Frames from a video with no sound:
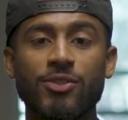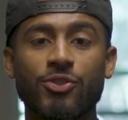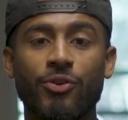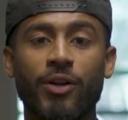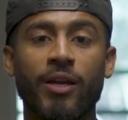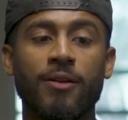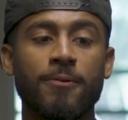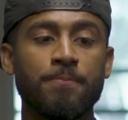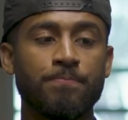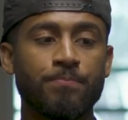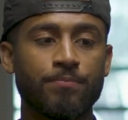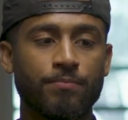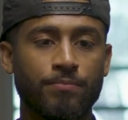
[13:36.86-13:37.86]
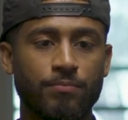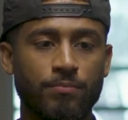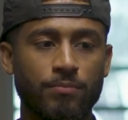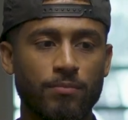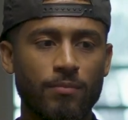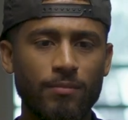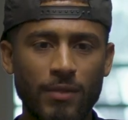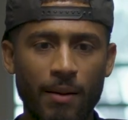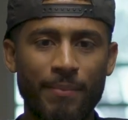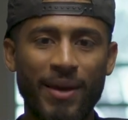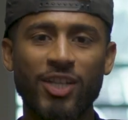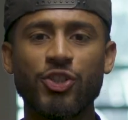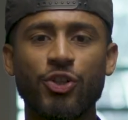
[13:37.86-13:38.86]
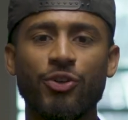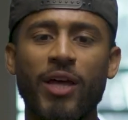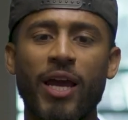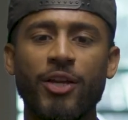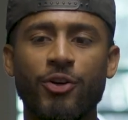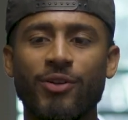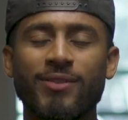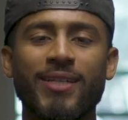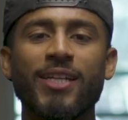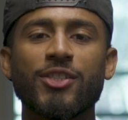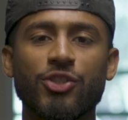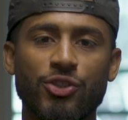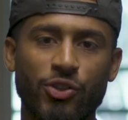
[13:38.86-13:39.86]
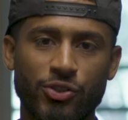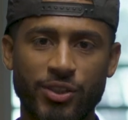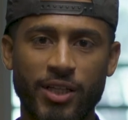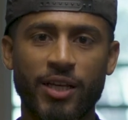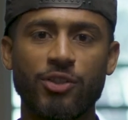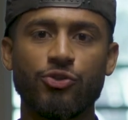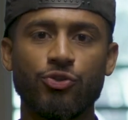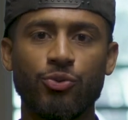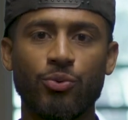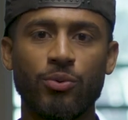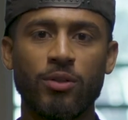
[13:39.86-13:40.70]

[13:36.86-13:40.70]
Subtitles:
and make sure that your intentions are staying true.